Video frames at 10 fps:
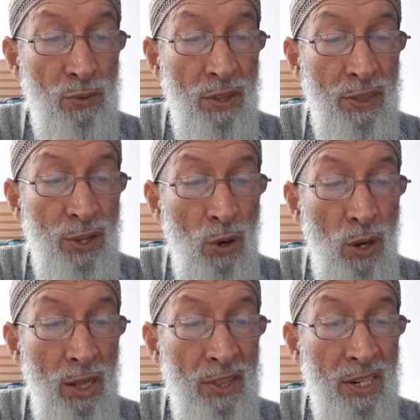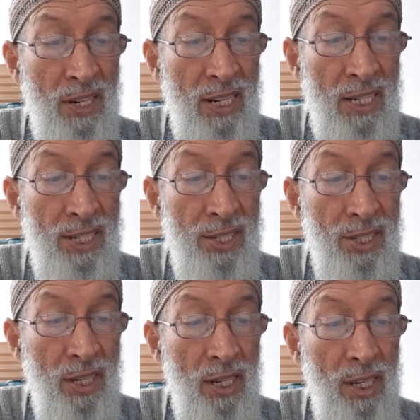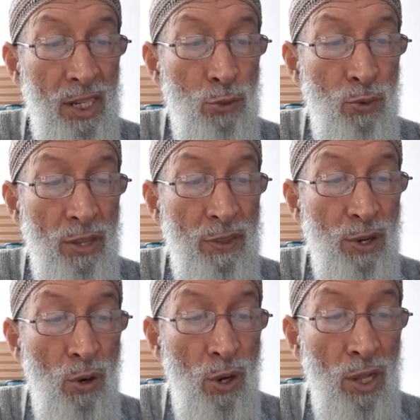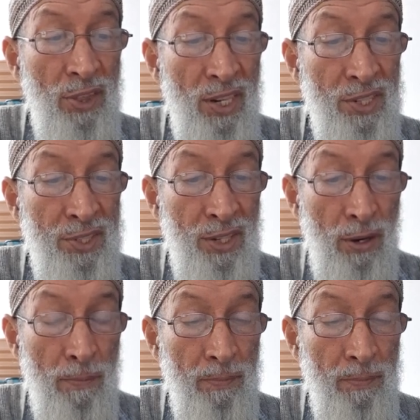with all their heart and with all their soul,